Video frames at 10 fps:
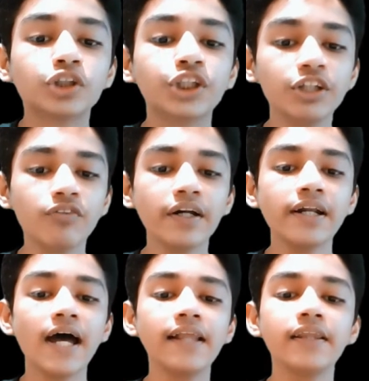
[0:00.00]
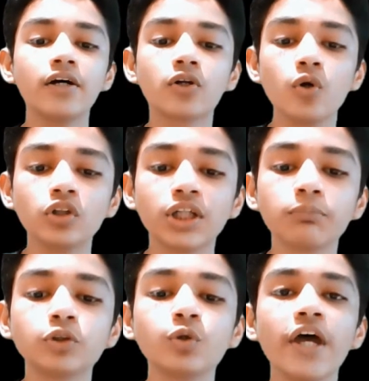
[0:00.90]
g1 and the rook
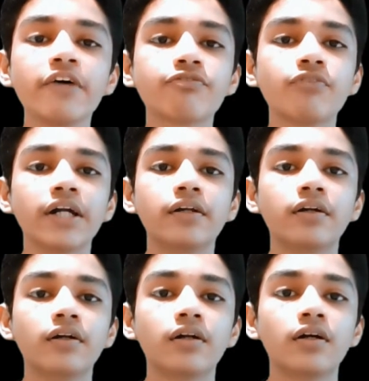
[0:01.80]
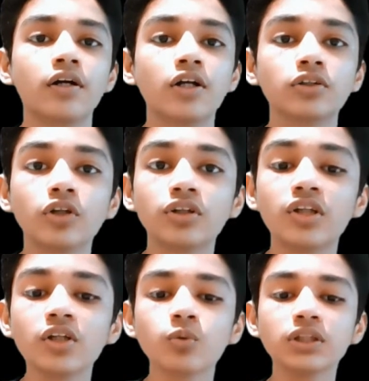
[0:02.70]
jumps to f1. So
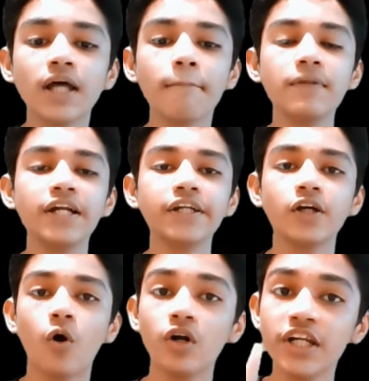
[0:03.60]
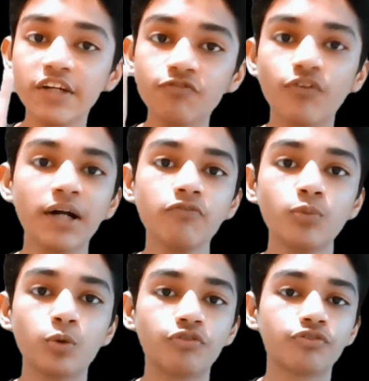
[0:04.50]
this was the ability. Only in one
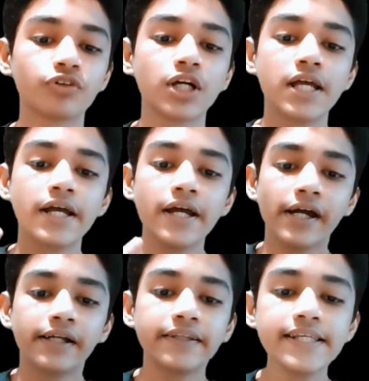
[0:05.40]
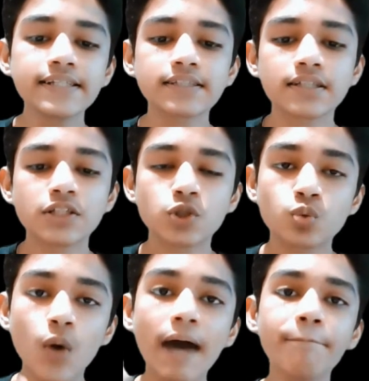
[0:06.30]
move this
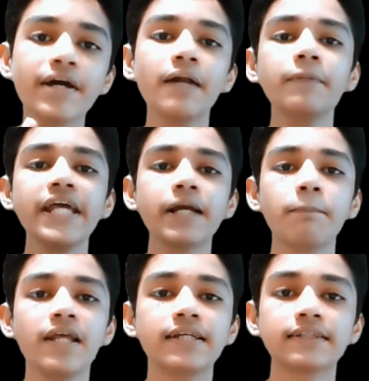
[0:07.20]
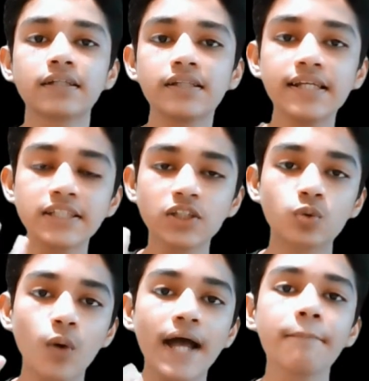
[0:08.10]
swap can take place. This
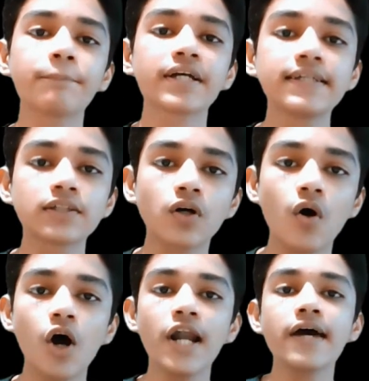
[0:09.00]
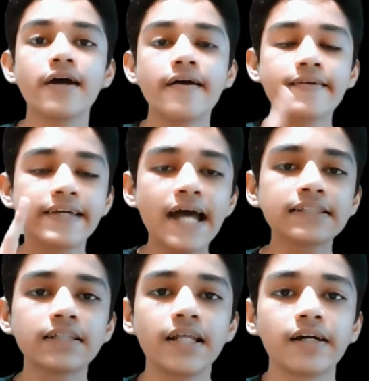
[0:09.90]
swap is called
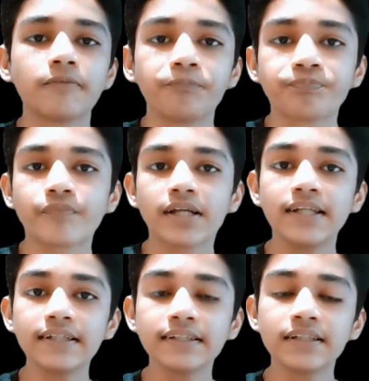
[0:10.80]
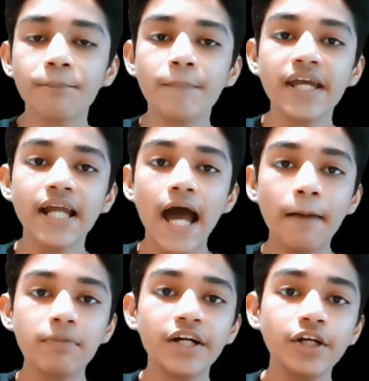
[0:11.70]
castling. This is the main
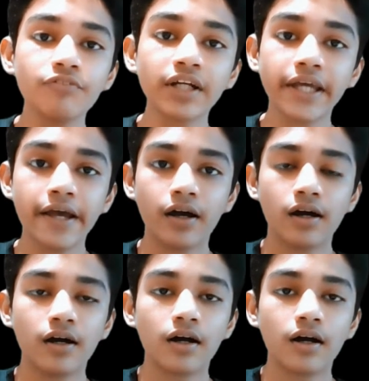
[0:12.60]
ability of the king.